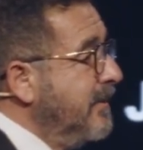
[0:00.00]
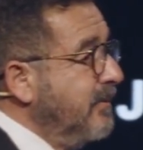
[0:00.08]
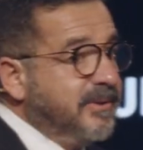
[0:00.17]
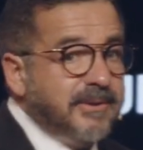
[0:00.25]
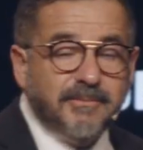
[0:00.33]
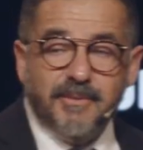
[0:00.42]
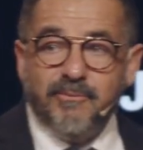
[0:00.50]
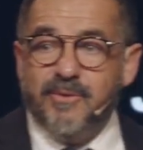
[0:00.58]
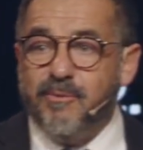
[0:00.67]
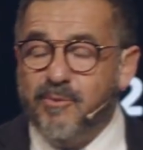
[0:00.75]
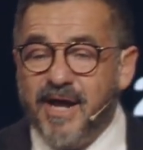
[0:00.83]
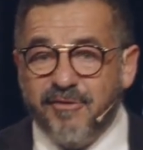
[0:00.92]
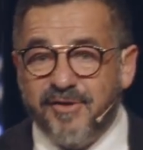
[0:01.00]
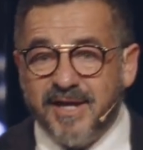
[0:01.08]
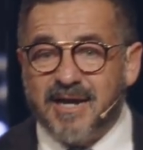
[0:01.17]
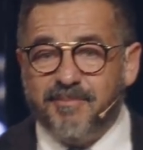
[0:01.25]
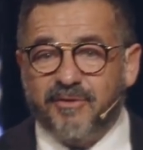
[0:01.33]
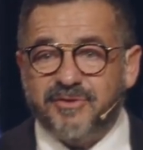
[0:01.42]
So when I
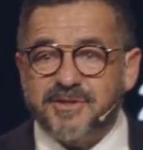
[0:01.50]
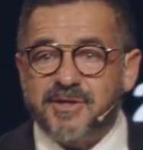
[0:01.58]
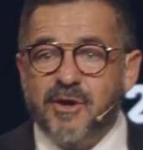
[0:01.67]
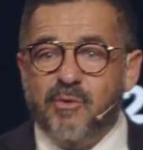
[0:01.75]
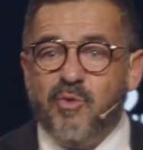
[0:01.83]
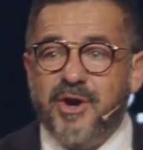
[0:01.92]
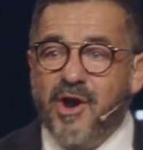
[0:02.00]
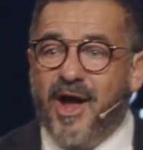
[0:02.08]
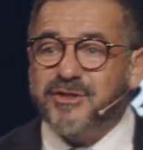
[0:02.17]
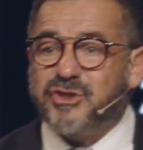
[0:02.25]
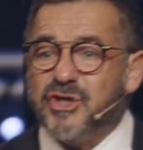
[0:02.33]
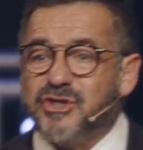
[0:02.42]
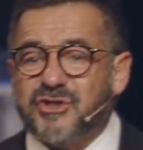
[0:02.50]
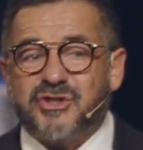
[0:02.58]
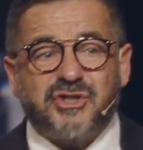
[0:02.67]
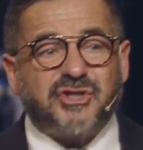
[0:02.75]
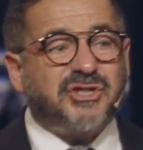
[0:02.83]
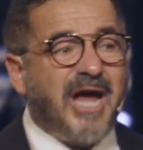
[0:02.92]
think about this, we're not just
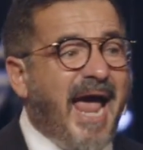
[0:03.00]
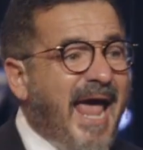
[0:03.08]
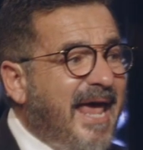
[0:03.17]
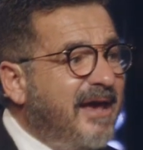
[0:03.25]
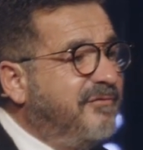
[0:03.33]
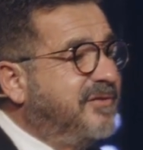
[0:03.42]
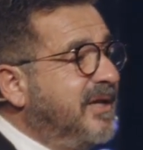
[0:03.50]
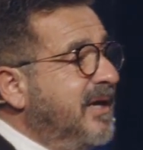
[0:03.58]
saved